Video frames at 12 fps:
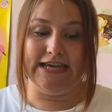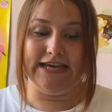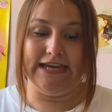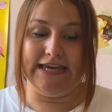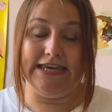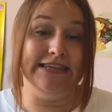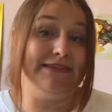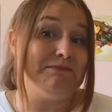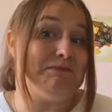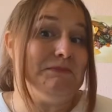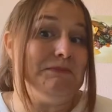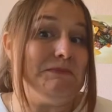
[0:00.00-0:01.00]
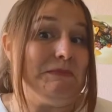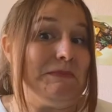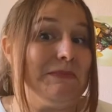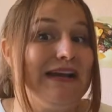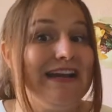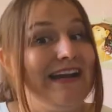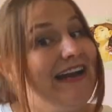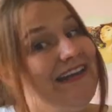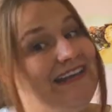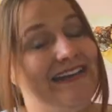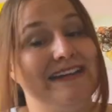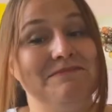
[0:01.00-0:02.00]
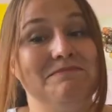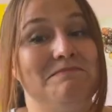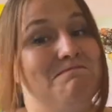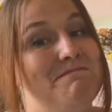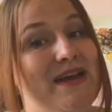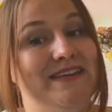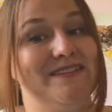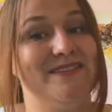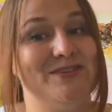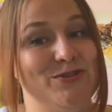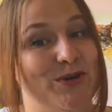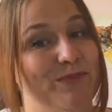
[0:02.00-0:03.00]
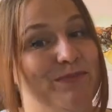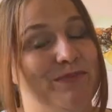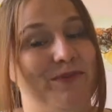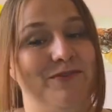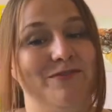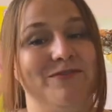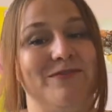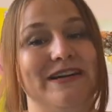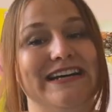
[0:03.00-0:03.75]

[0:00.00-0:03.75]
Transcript: it kind of makes the job of